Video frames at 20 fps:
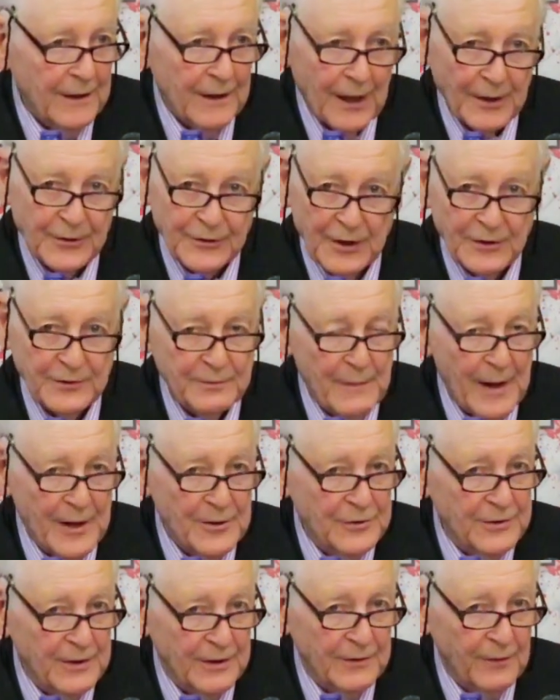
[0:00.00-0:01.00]
I've just
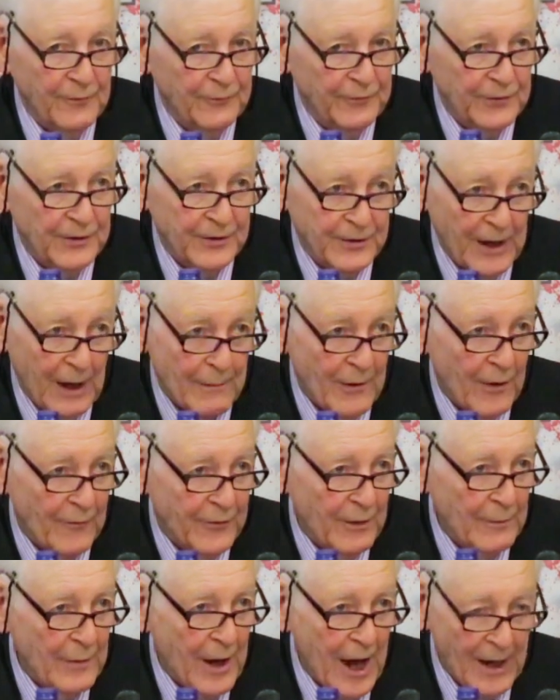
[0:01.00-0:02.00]
mentioned some
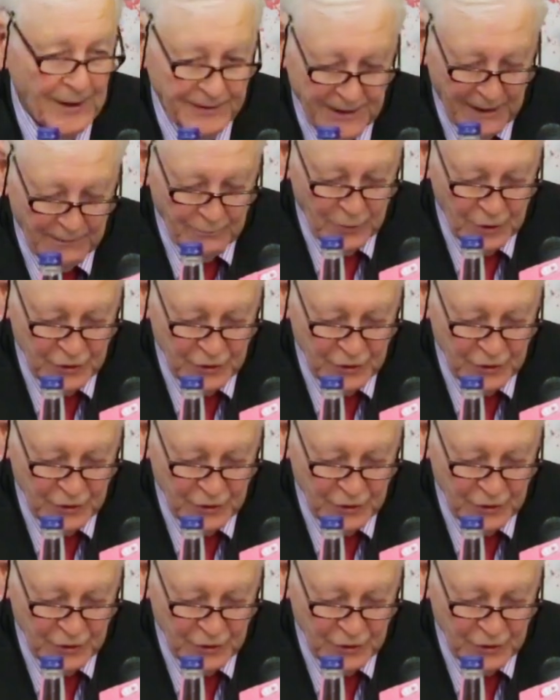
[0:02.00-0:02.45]
of them: Hassan